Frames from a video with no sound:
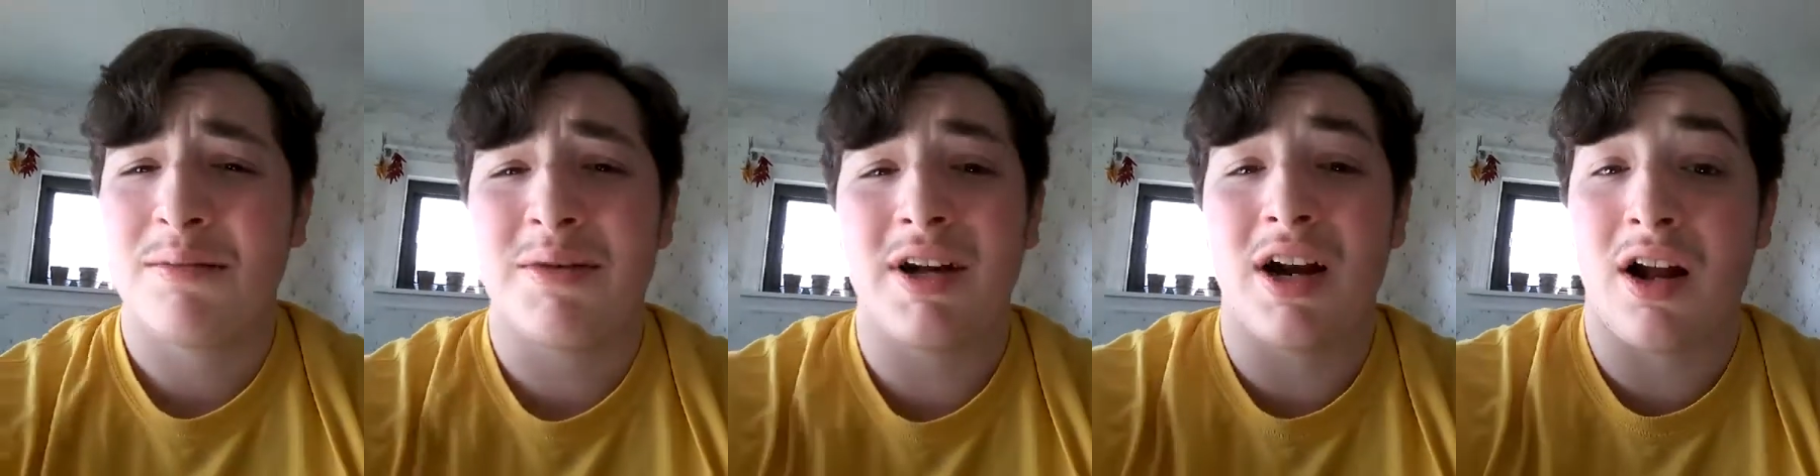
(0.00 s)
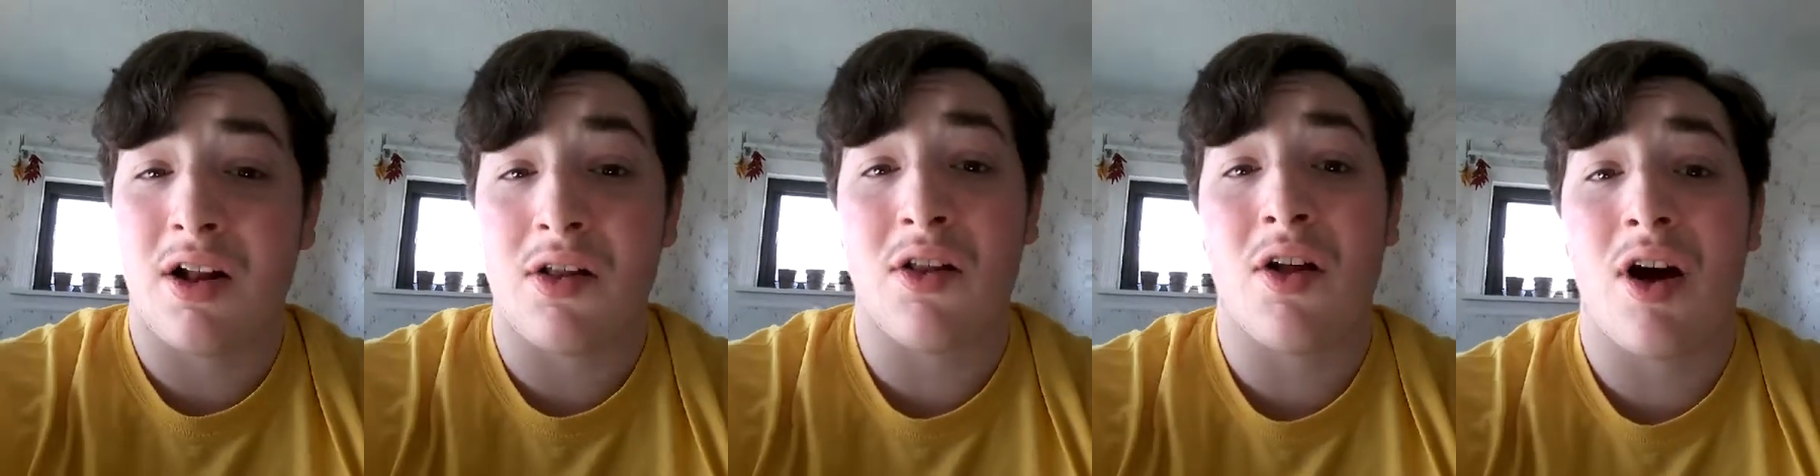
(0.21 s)

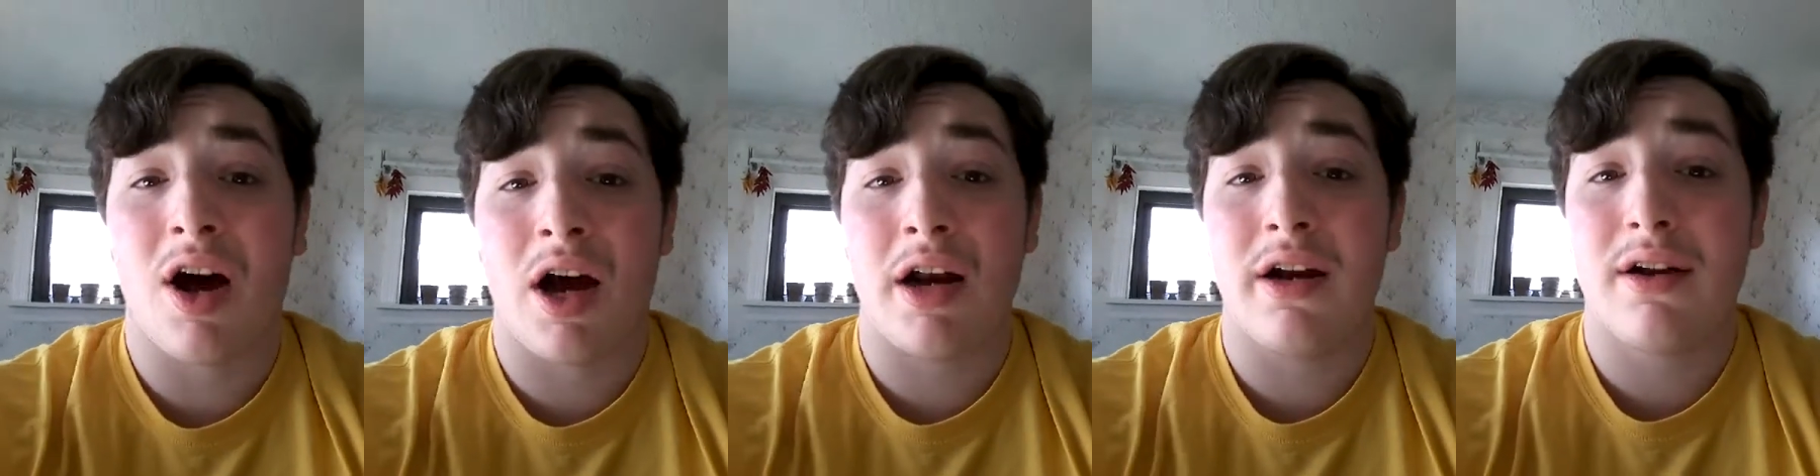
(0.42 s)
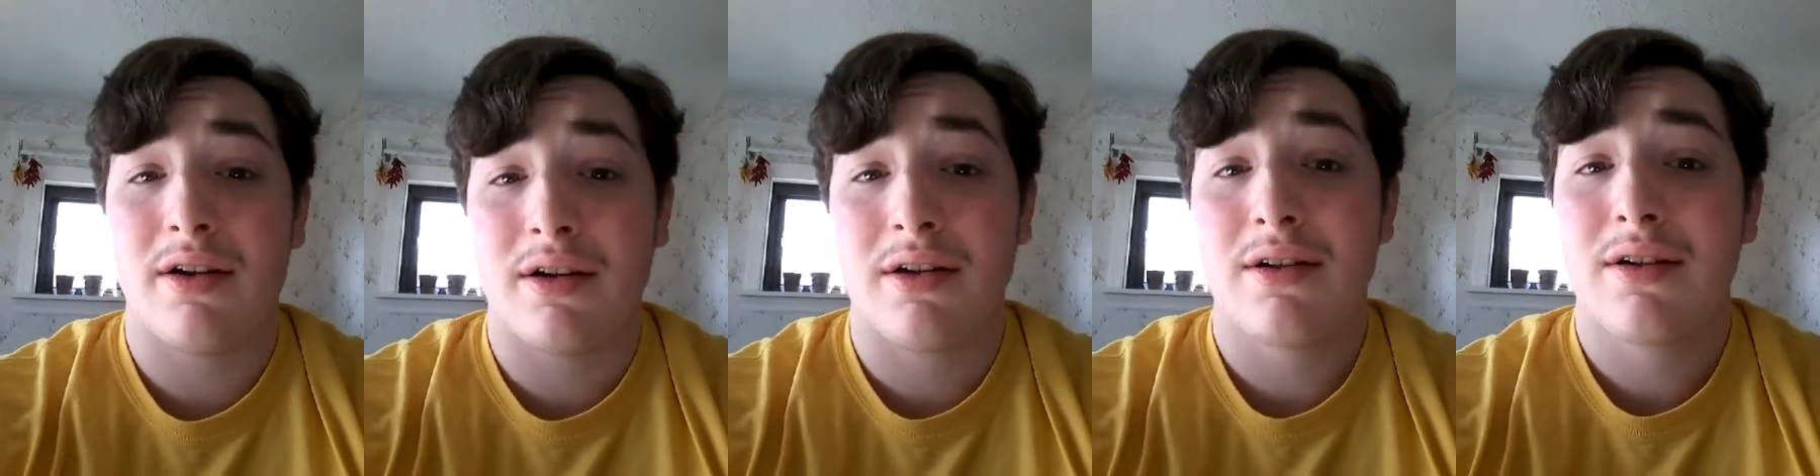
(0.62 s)
but a
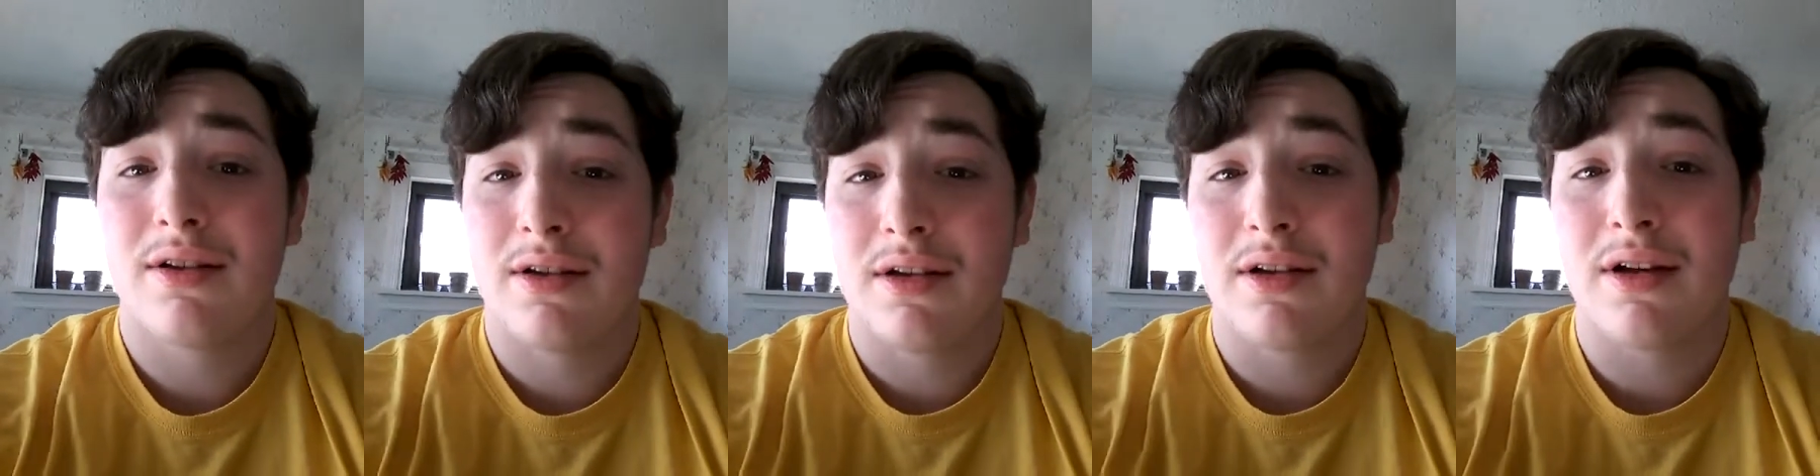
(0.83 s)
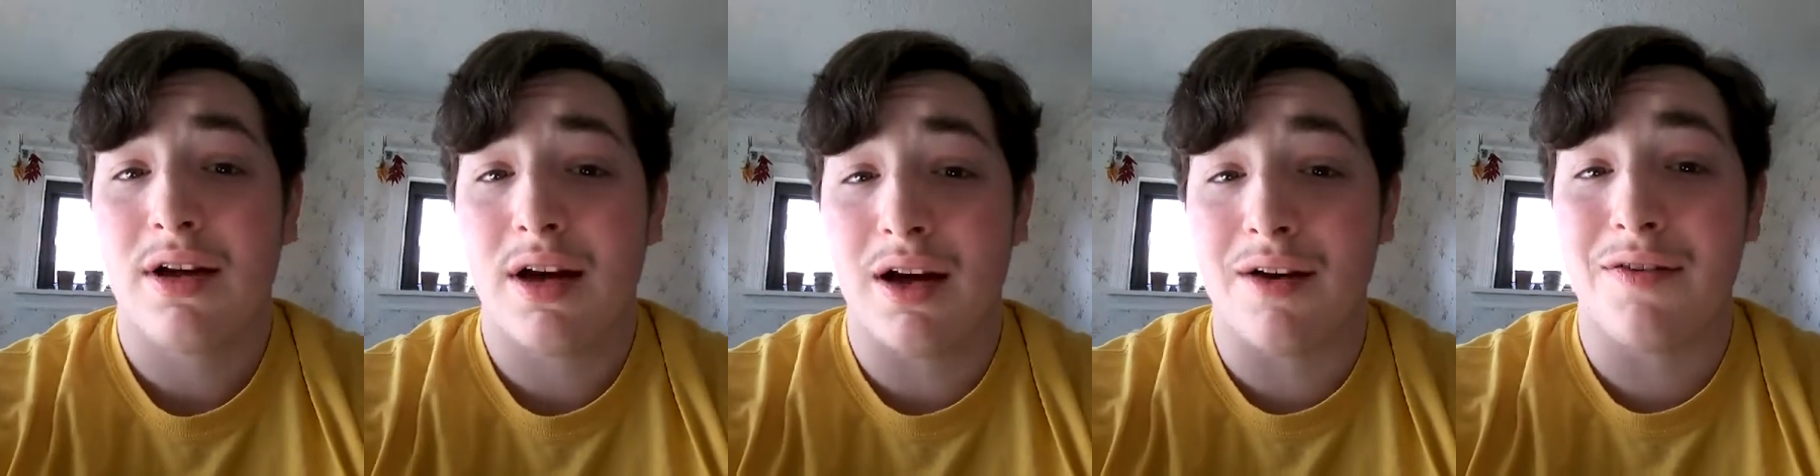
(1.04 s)
lot
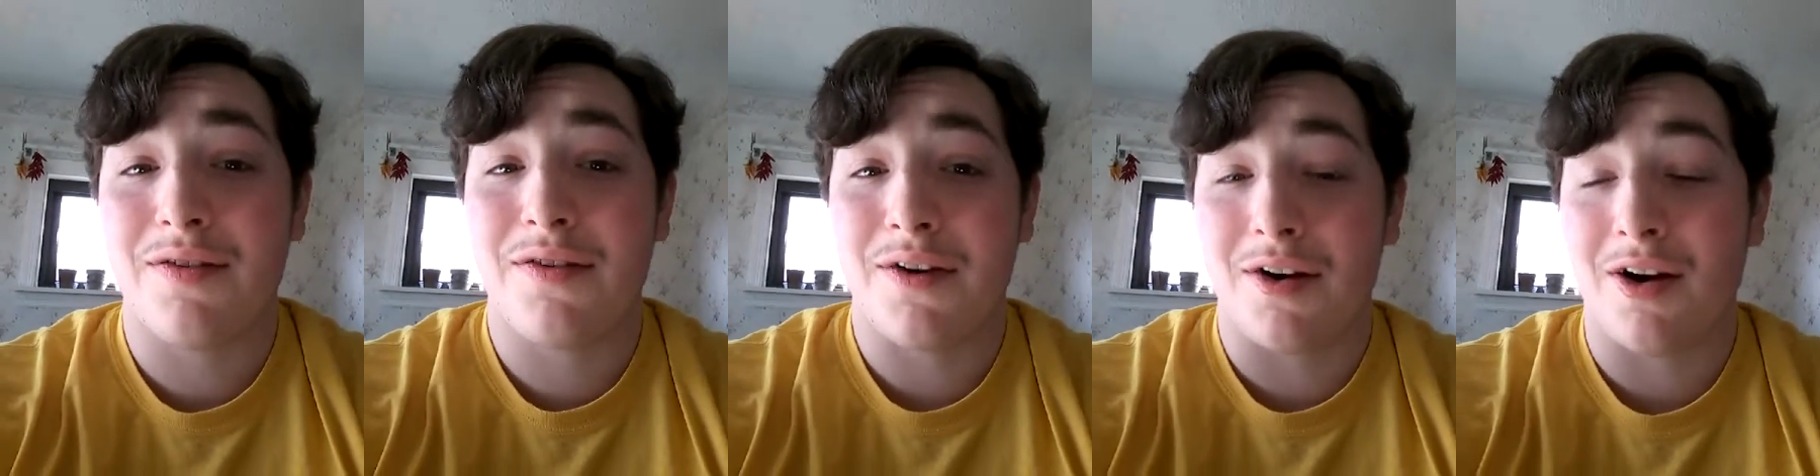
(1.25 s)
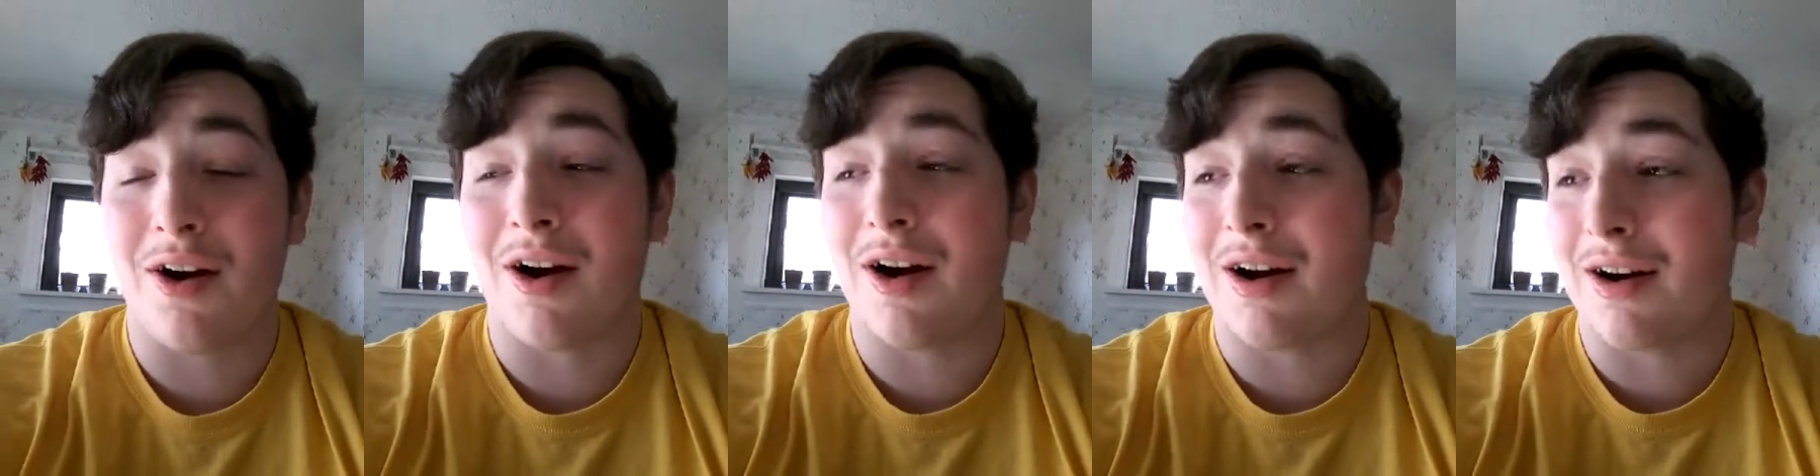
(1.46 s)

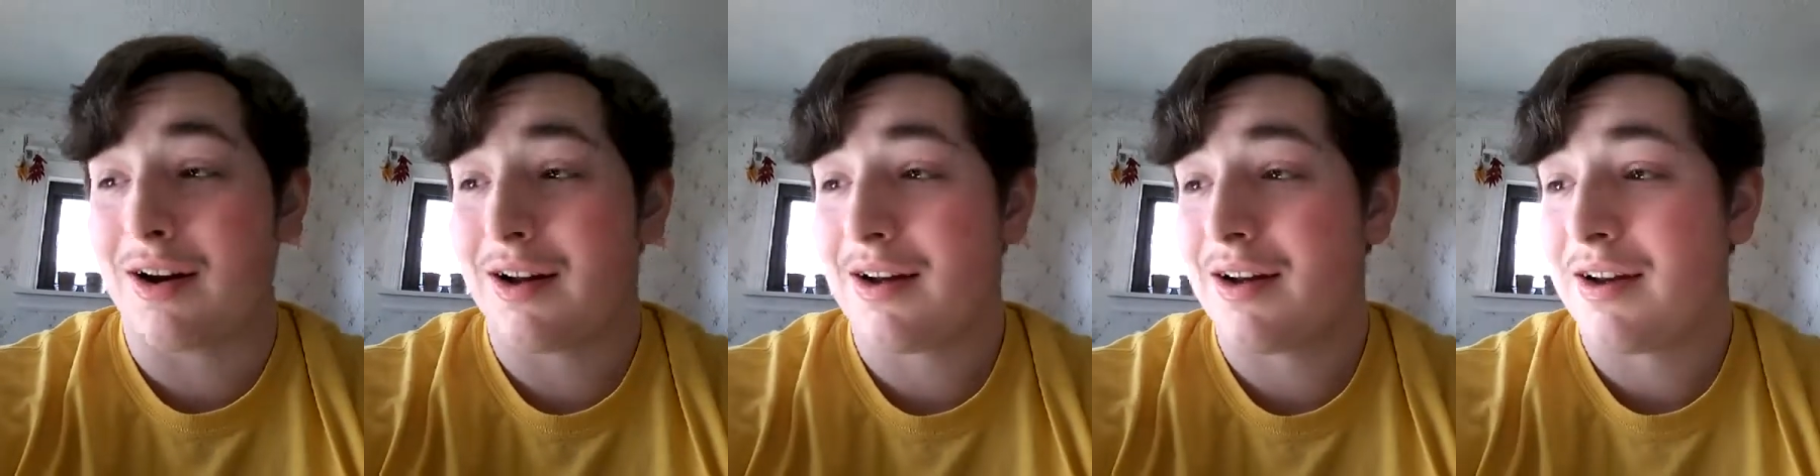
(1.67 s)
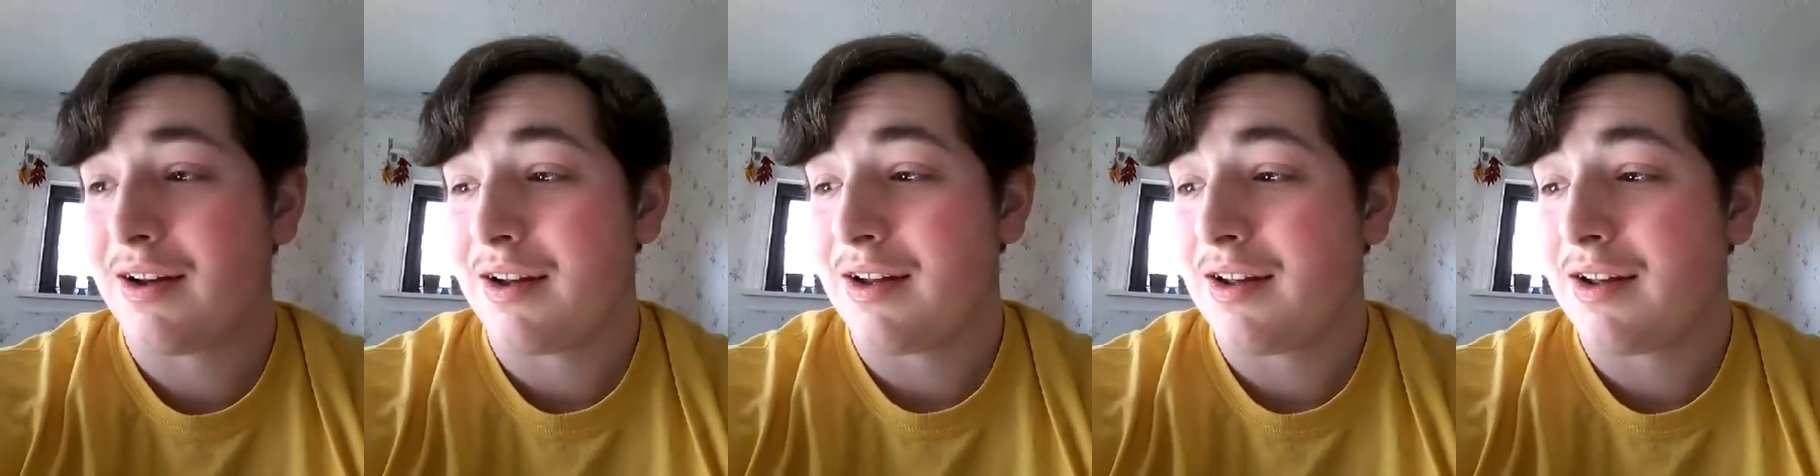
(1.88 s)
of our